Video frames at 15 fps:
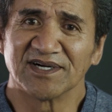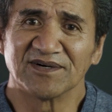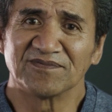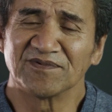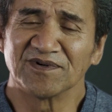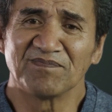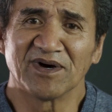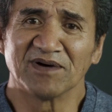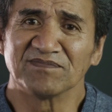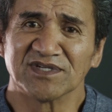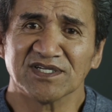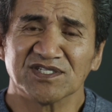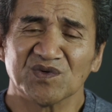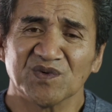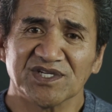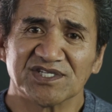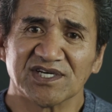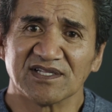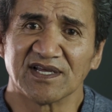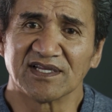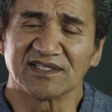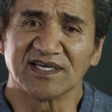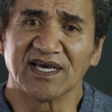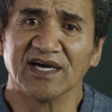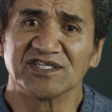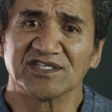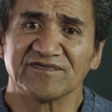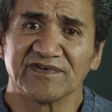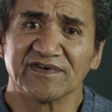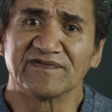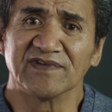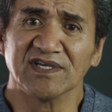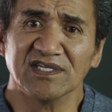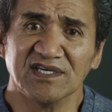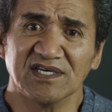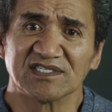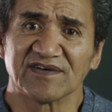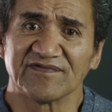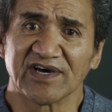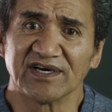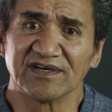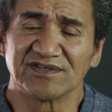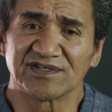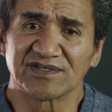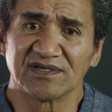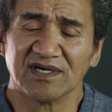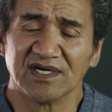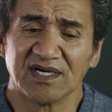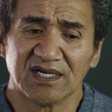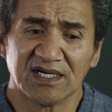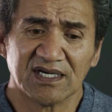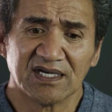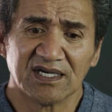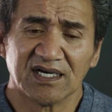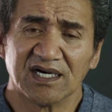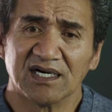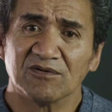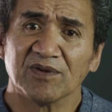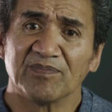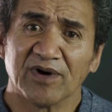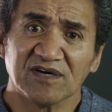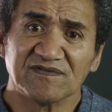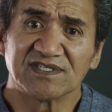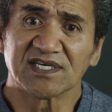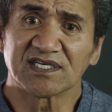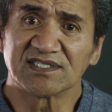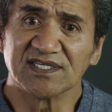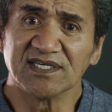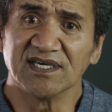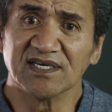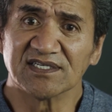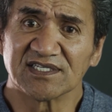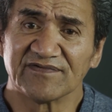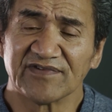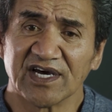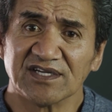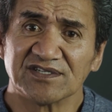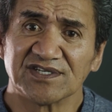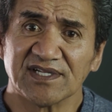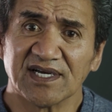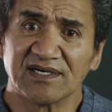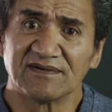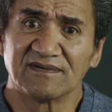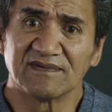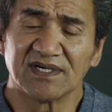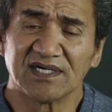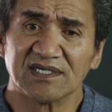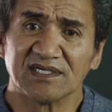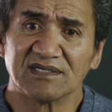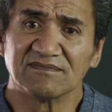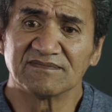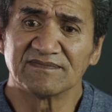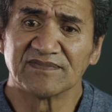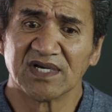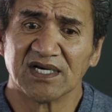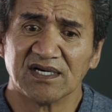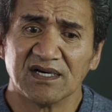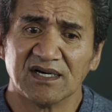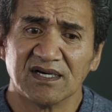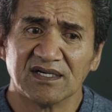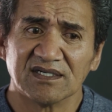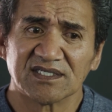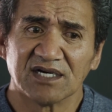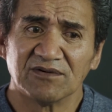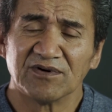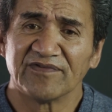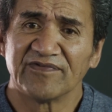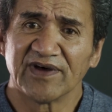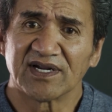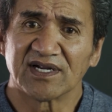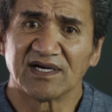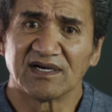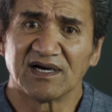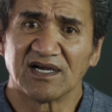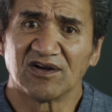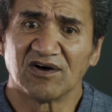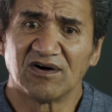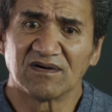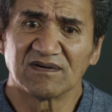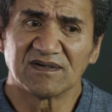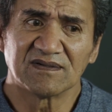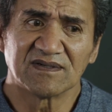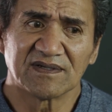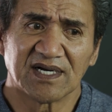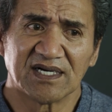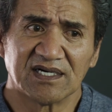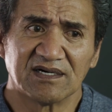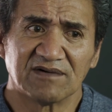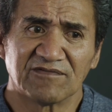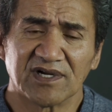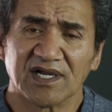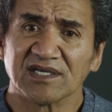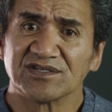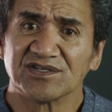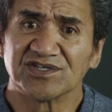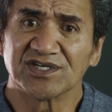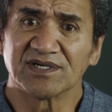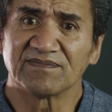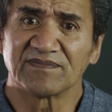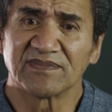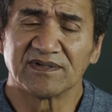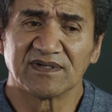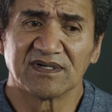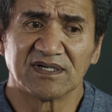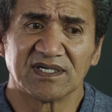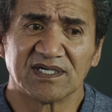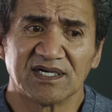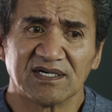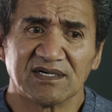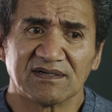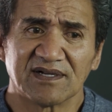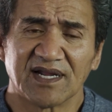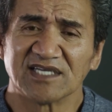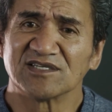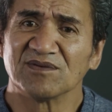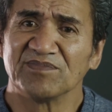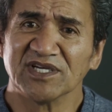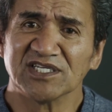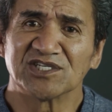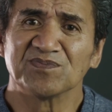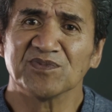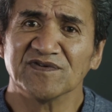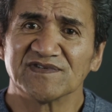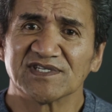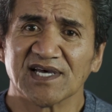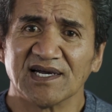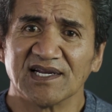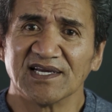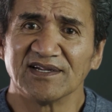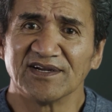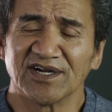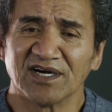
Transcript: We bumped into each other at the age of 15 years of age. We're both 60 years of age now. So we've had a long relationship. It hasn't been smooth sailing.